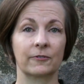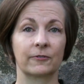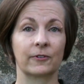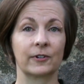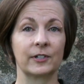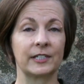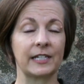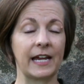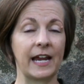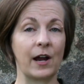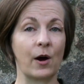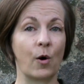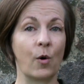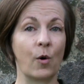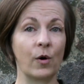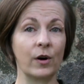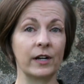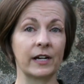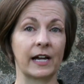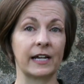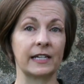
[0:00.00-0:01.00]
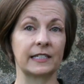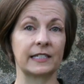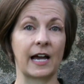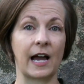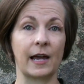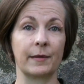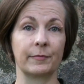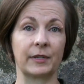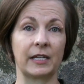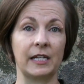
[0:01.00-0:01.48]
For day or night
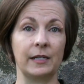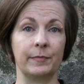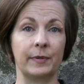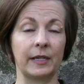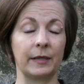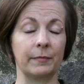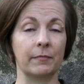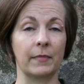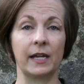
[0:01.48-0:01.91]
timekeeping,